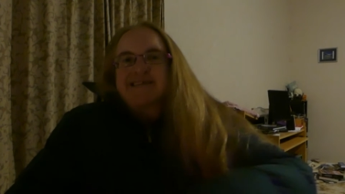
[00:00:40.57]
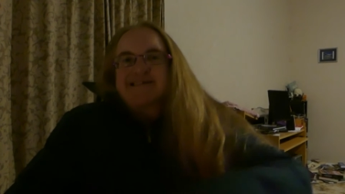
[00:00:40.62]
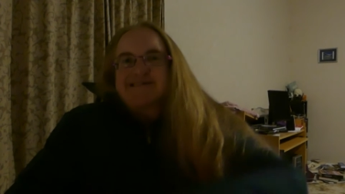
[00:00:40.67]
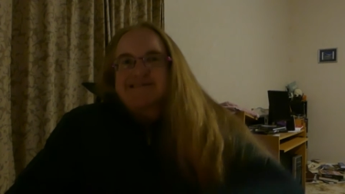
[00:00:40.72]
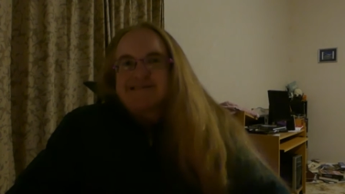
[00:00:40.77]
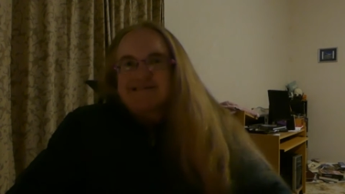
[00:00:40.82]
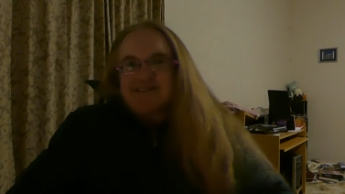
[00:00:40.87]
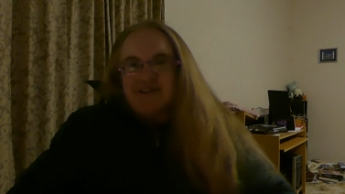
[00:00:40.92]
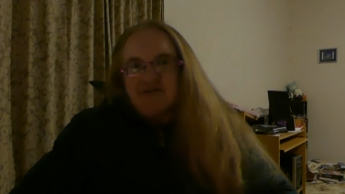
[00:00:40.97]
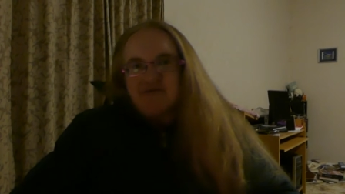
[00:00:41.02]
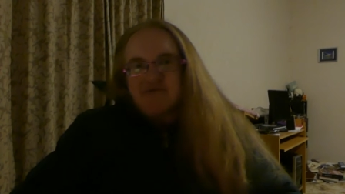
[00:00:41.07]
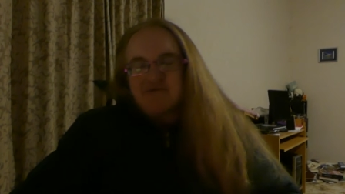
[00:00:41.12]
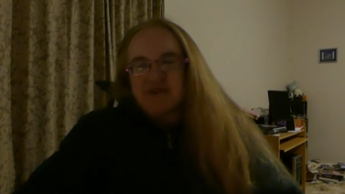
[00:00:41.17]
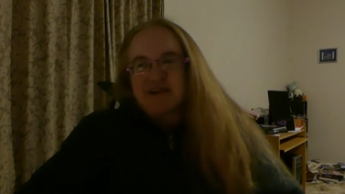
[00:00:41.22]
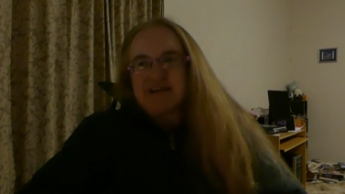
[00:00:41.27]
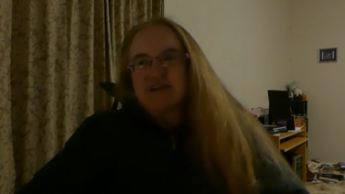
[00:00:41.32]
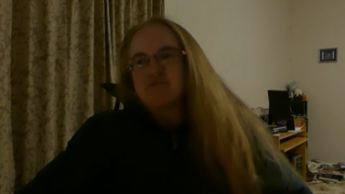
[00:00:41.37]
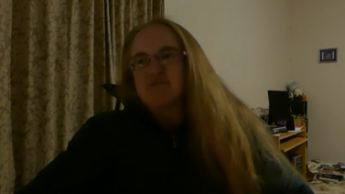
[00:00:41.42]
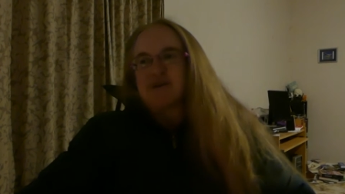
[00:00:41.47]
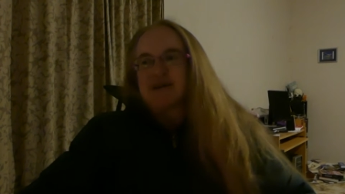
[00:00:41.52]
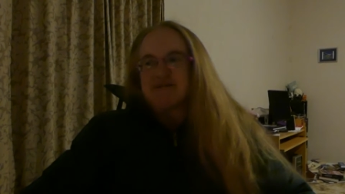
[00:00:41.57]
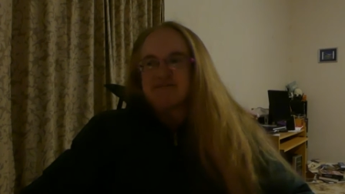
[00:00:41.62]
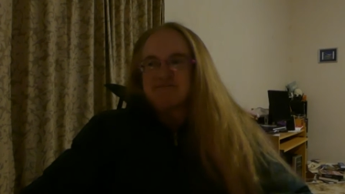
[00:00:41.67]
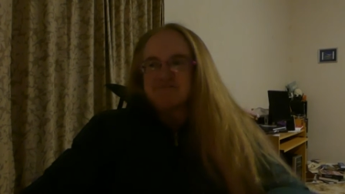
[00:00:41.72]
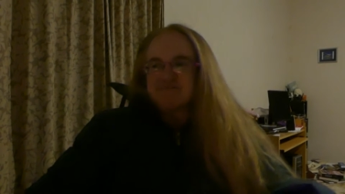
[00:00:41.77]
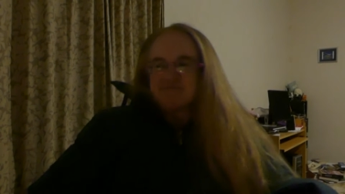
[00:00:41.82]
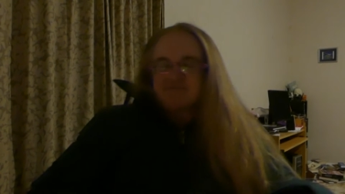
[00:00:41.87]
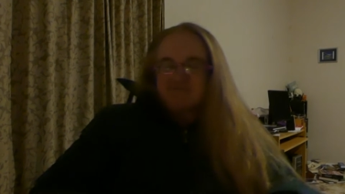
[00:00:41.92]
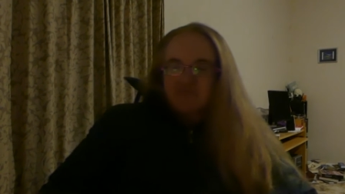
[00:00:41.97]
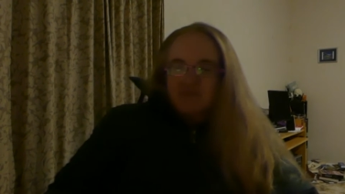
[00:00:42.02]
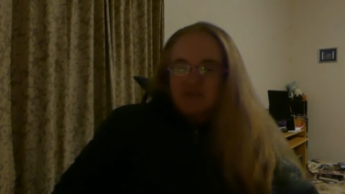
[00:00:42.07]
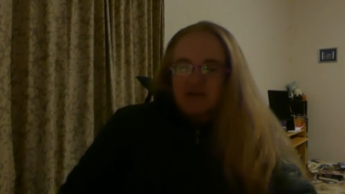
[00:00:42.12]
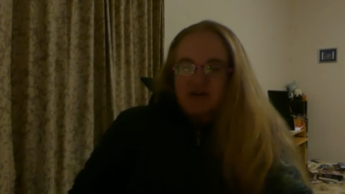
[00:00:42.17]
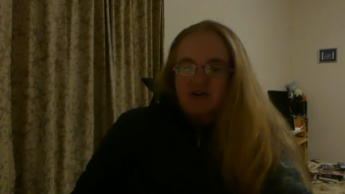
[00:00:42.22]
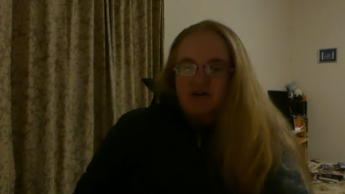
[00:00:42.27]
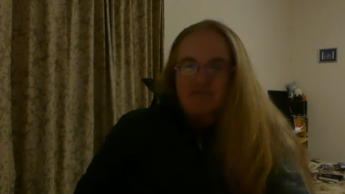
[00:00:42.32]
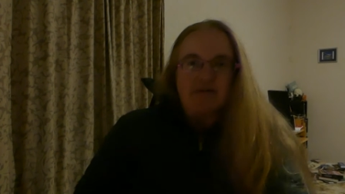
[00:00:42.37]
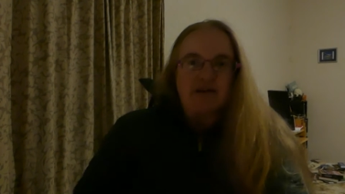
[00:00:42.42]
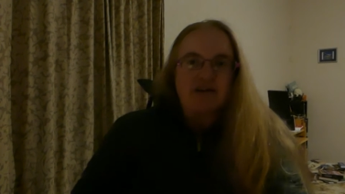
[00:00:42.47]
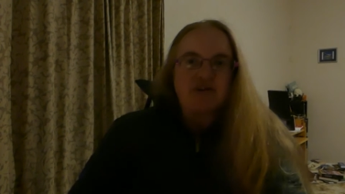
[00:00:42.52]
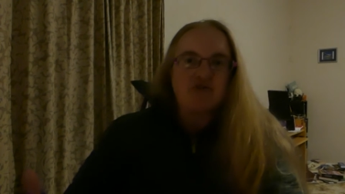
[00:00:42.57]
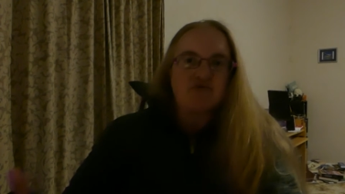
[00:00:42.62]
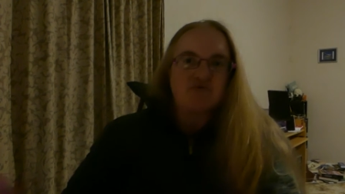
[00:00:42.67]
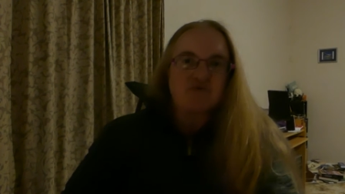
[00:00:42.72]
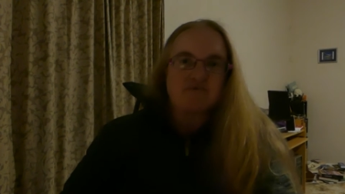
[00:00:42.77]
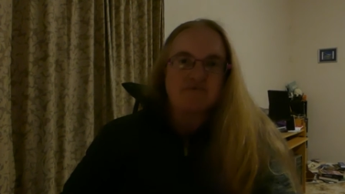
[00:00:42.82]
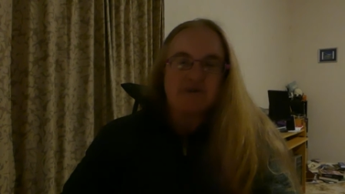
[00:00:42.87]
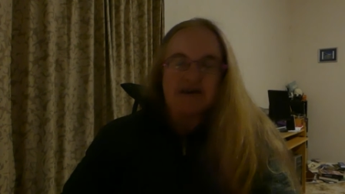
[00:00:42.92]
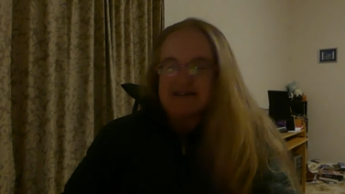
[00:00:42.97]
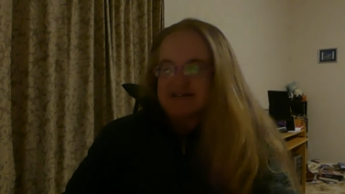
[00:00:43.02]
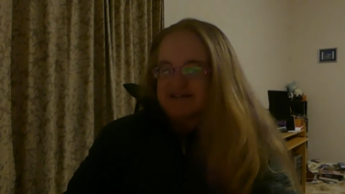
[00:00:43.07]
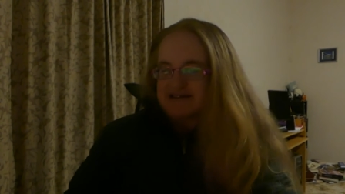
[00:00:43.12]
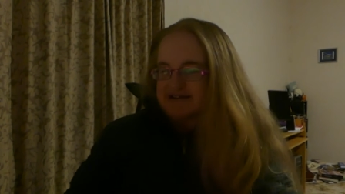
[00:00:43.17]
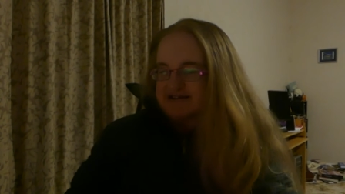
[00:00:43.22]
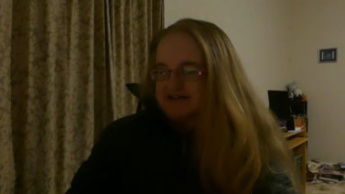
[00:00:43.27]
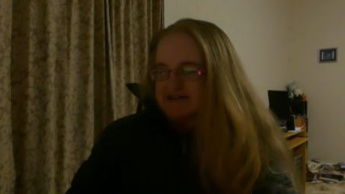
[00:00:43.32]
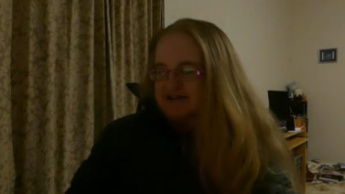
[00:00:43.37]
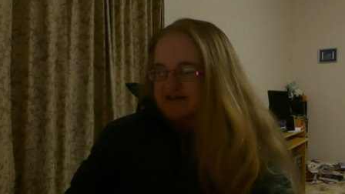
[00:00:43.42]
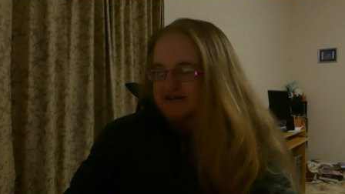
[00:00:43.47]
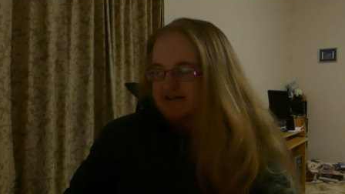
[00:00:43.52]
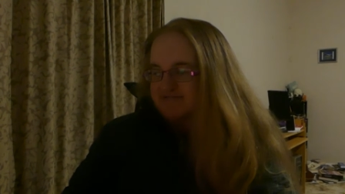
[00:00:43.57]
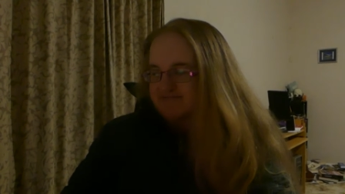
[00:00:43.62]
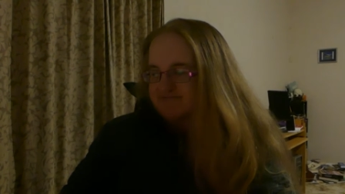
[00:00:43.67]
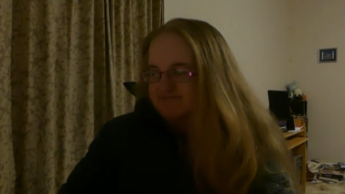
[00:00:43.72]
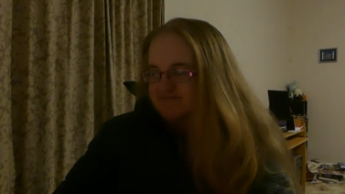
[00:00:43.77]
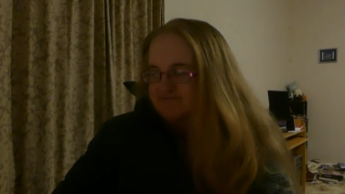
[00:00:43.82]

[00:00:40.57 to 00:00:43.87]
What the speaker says: So anyway, to my notes right here.